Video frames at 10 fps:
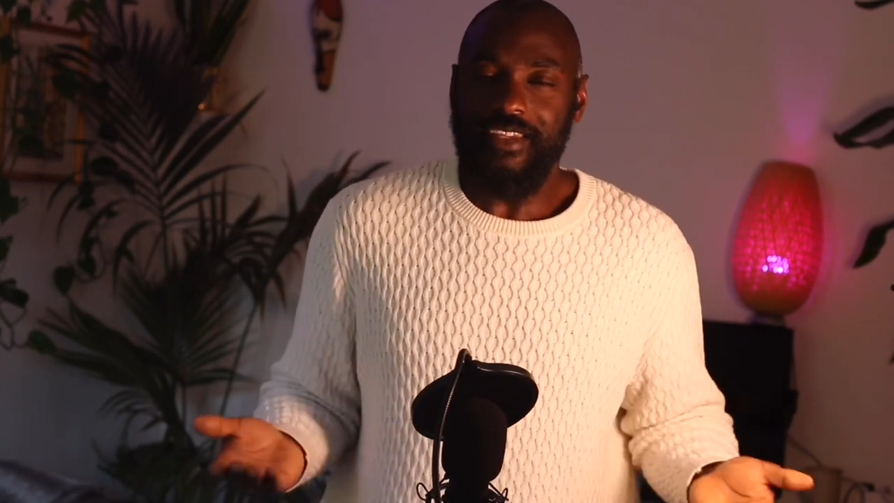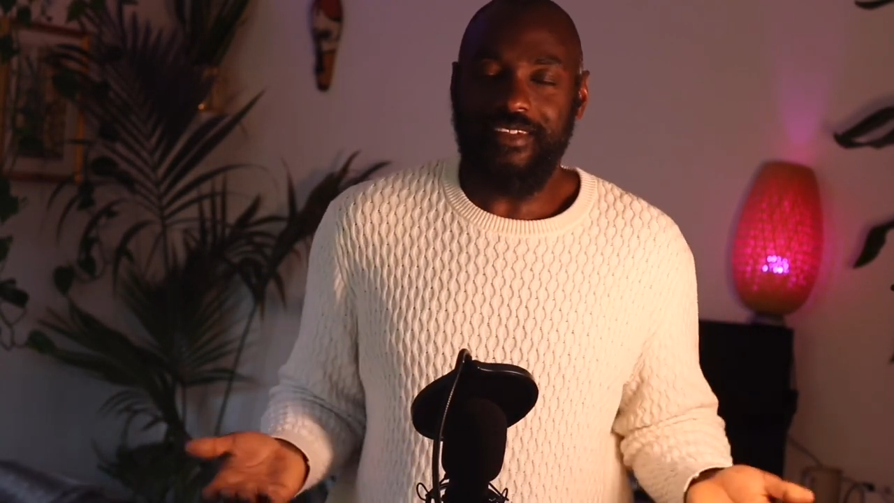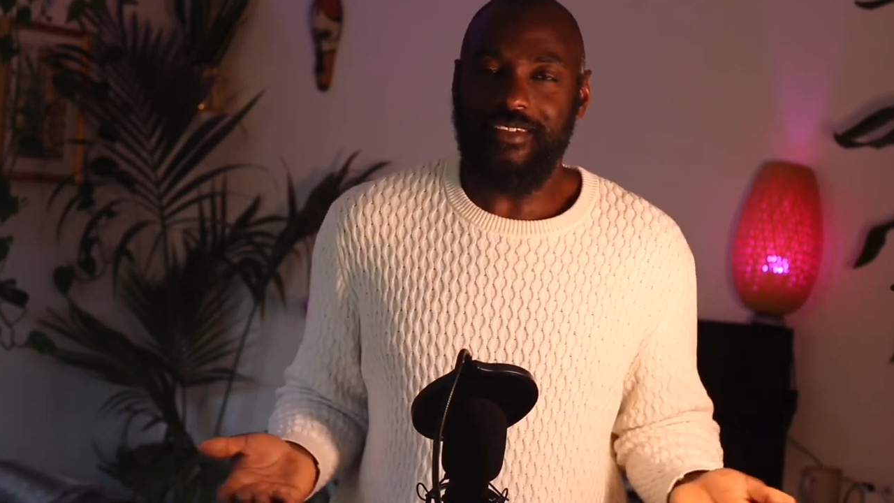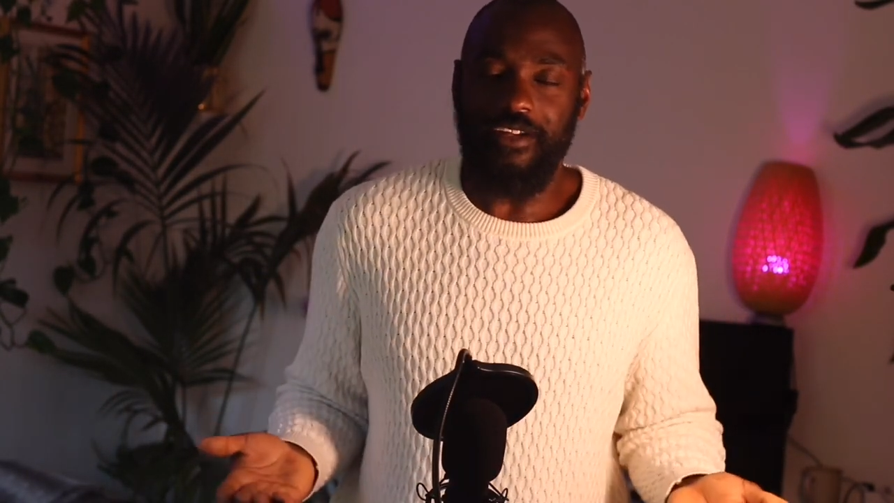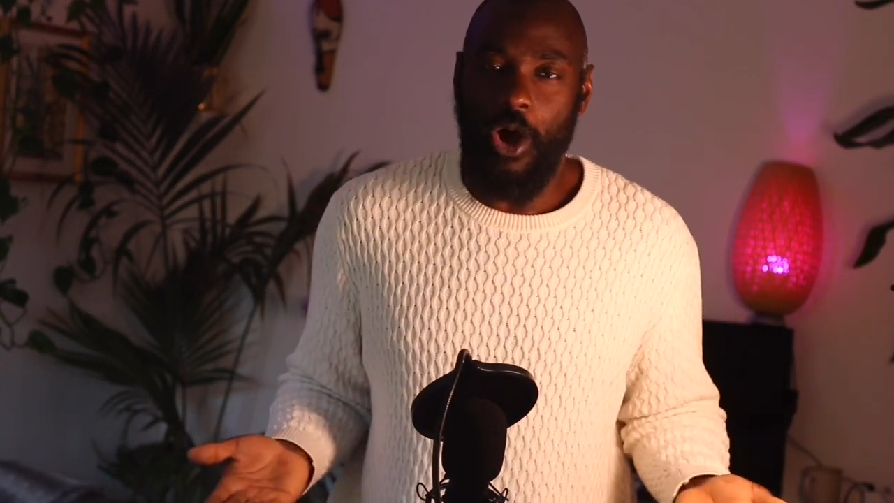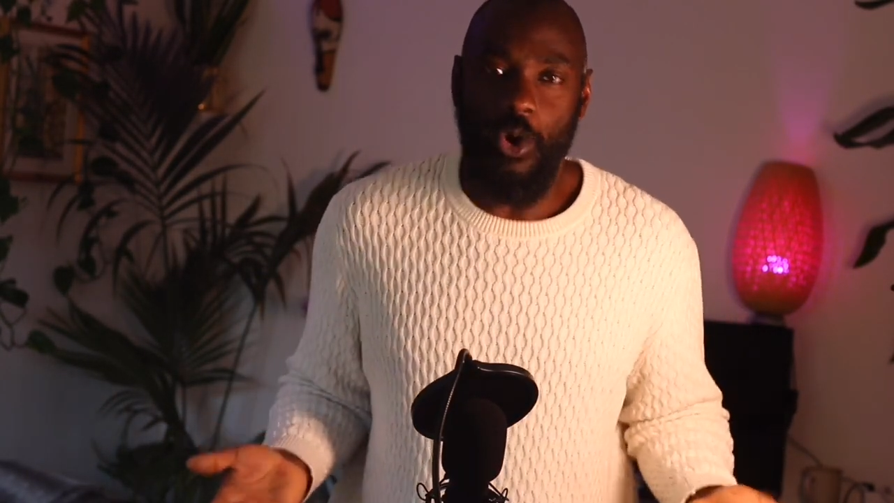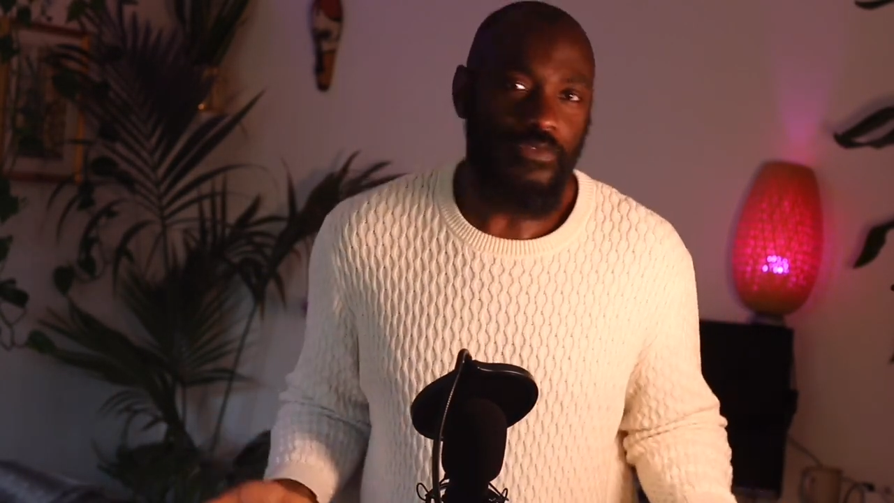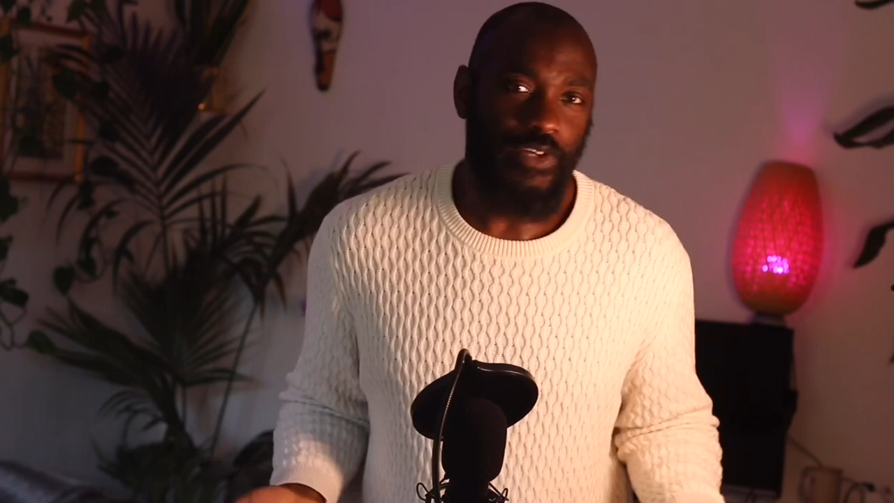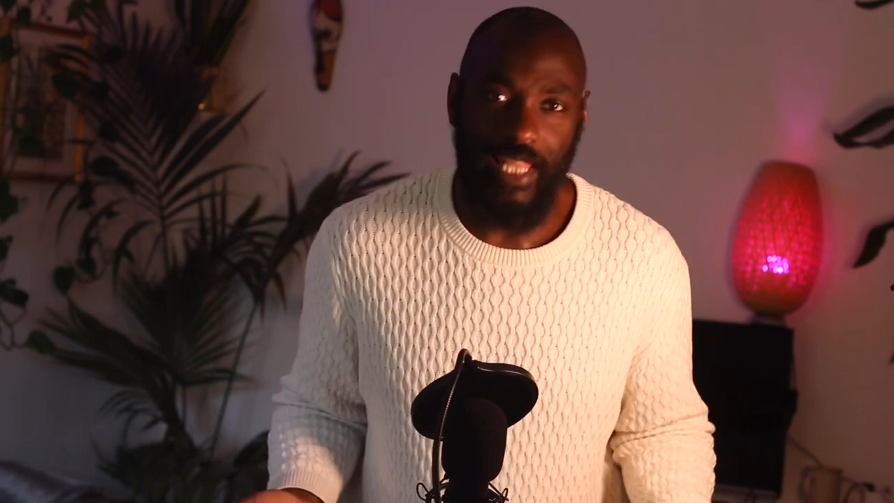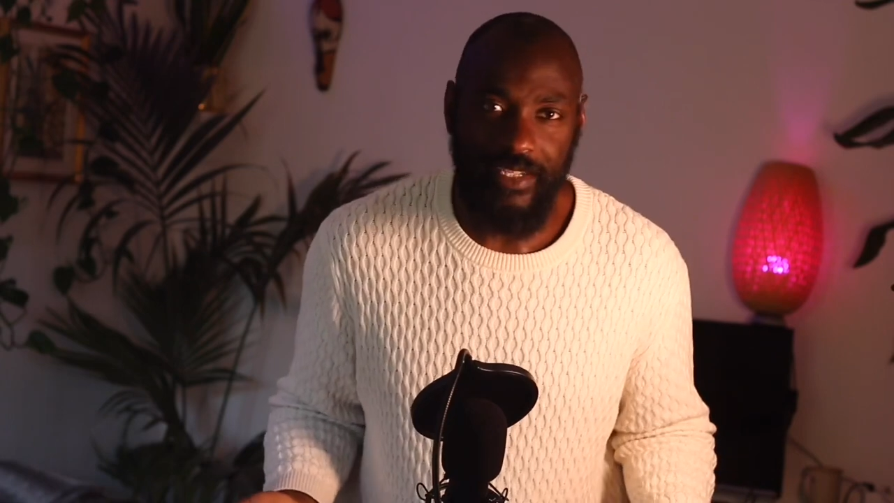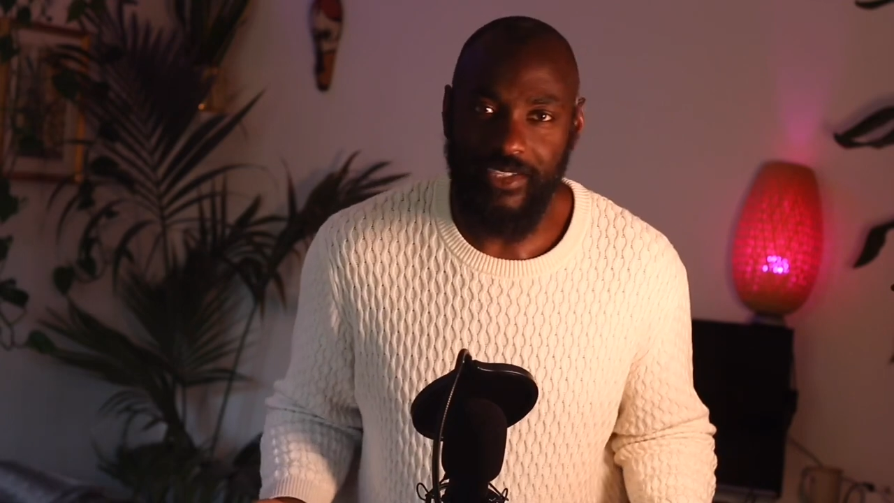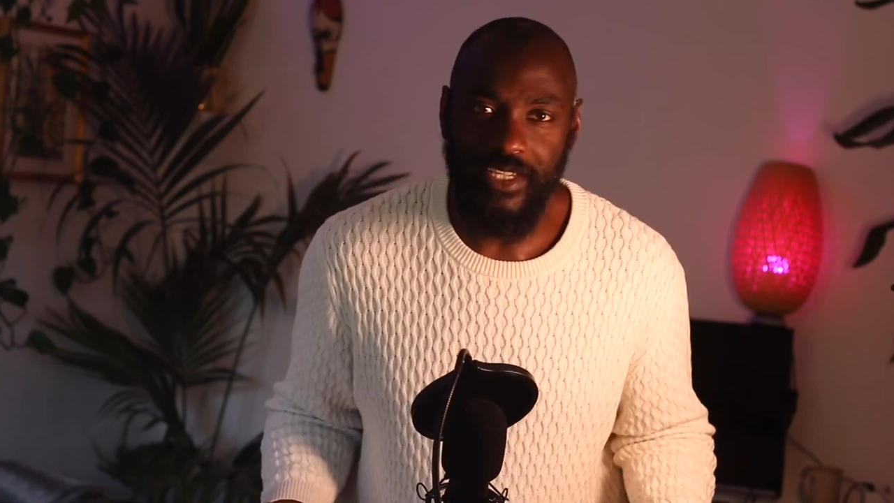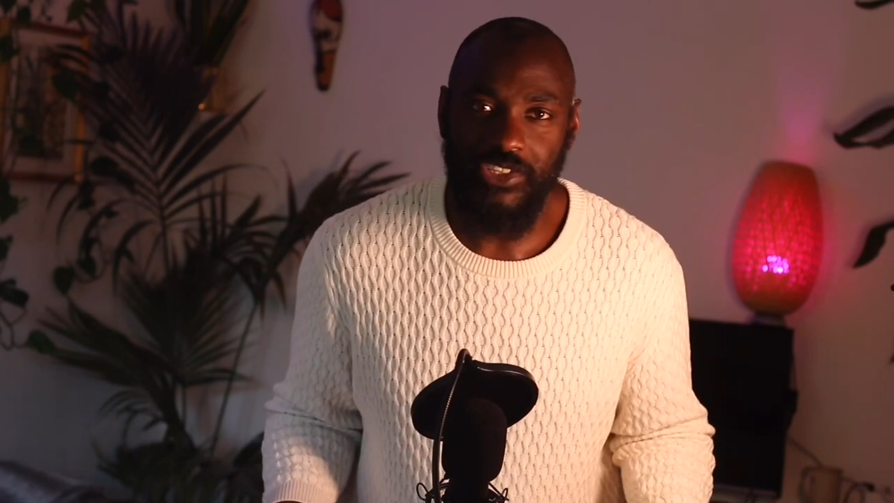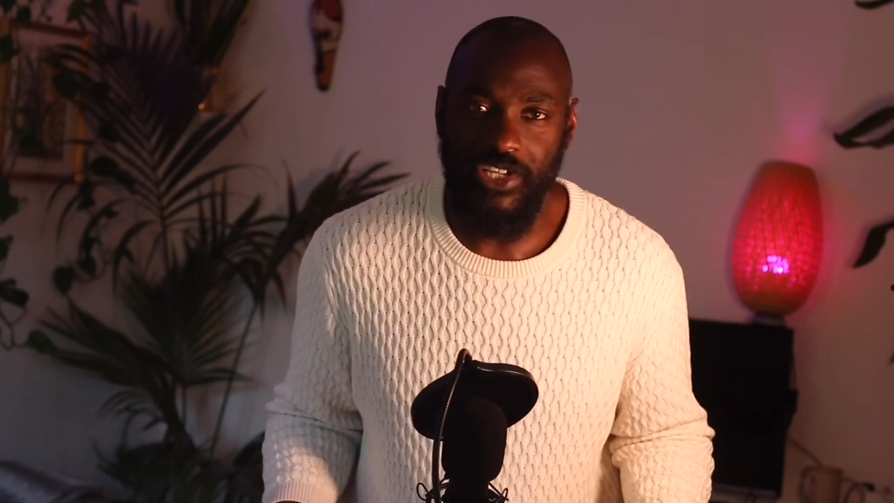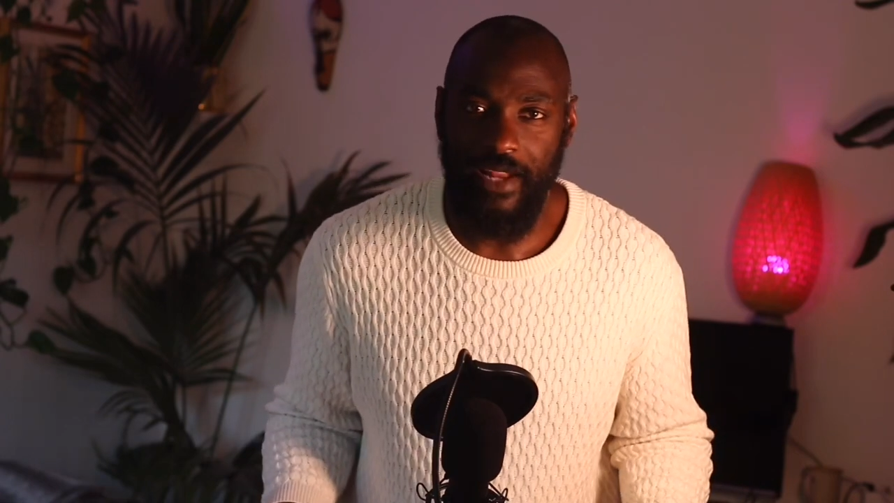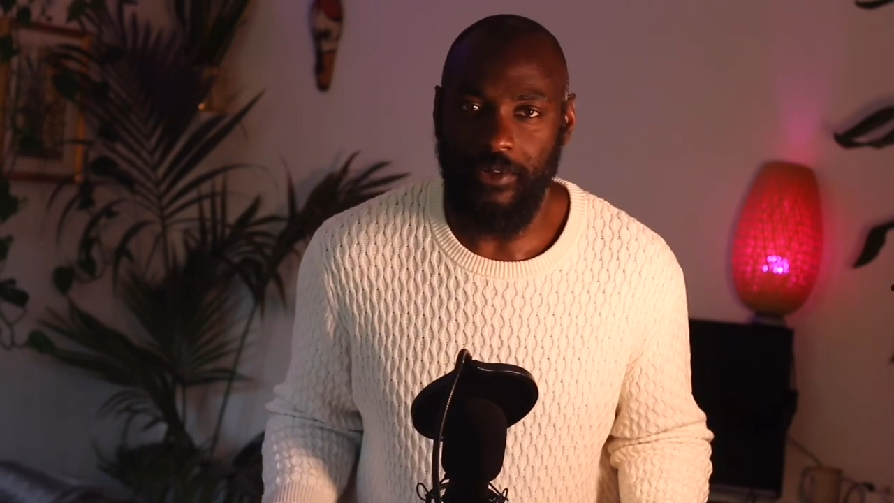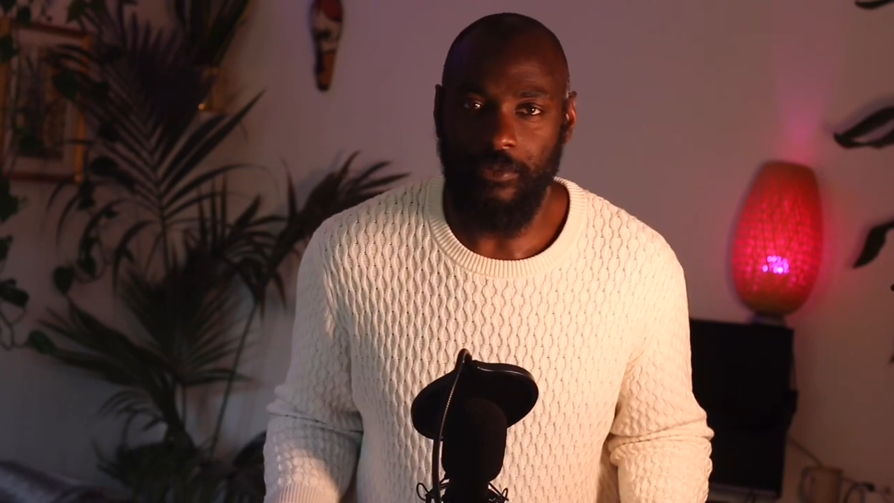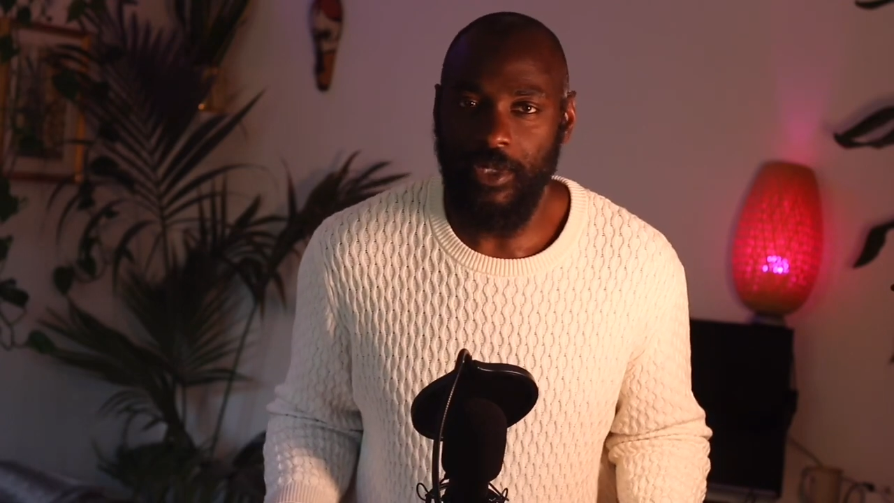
this is an overlanding channel.